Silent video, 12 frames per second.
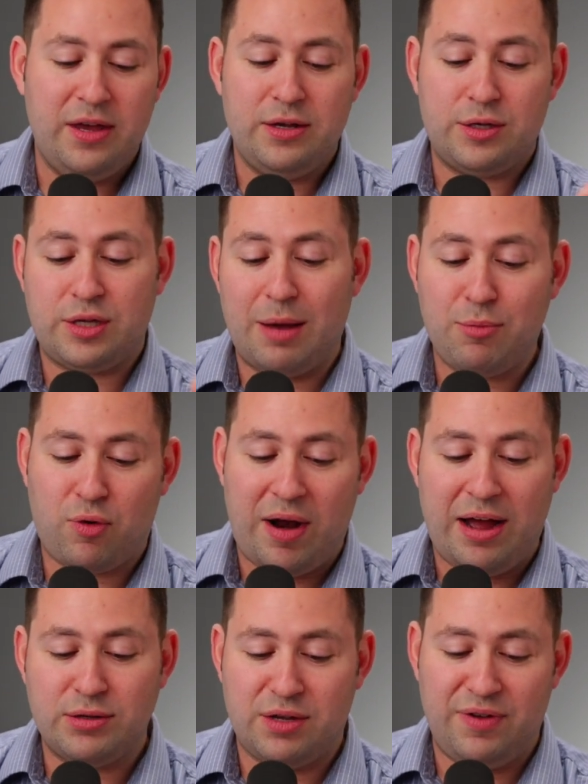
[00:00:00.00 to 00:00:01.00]
Some
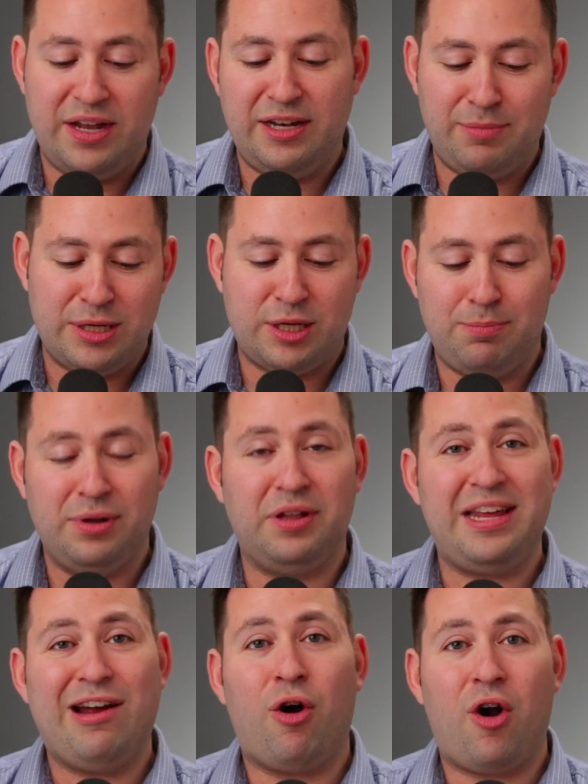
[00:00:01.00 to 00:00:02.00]
grounds of
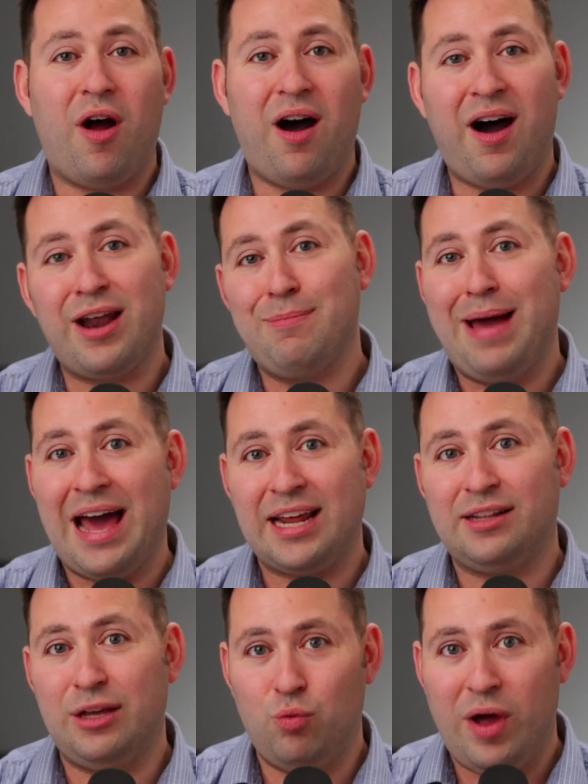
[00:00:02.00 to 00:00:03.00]
inadmissibility are
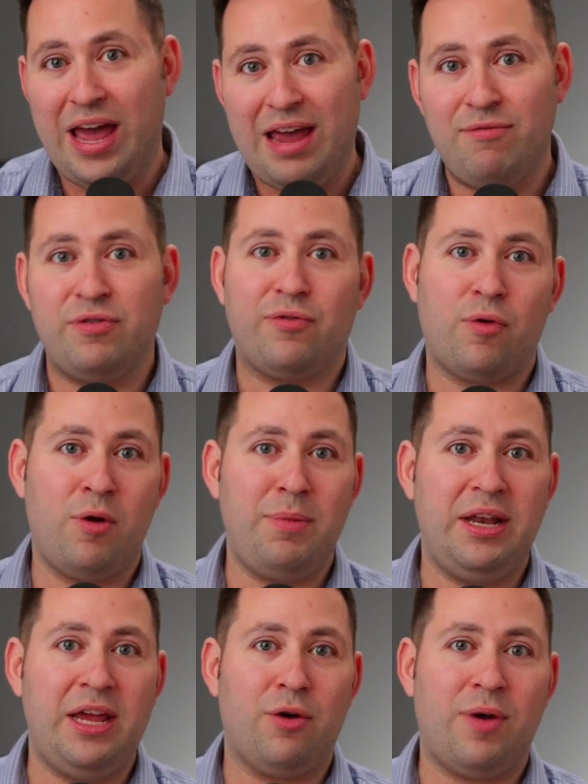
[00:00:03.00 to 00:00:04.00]
automatically waived for
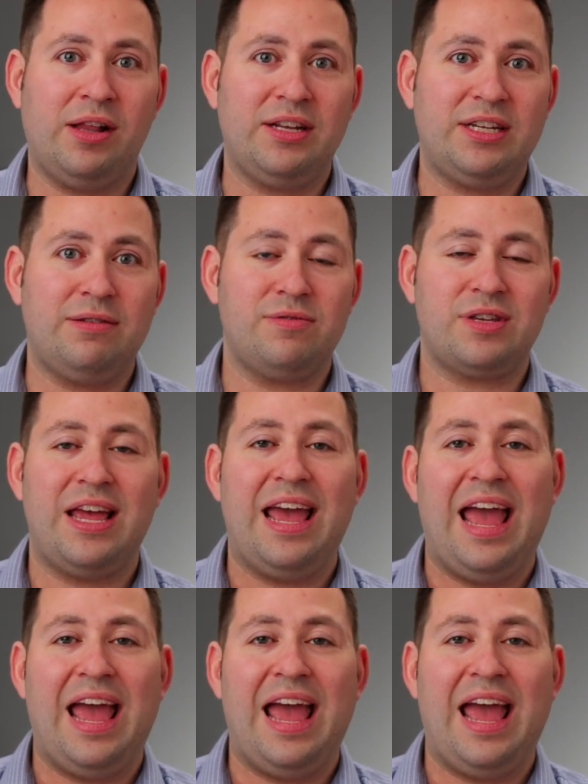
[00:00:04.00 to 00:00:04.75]
immediate relatives.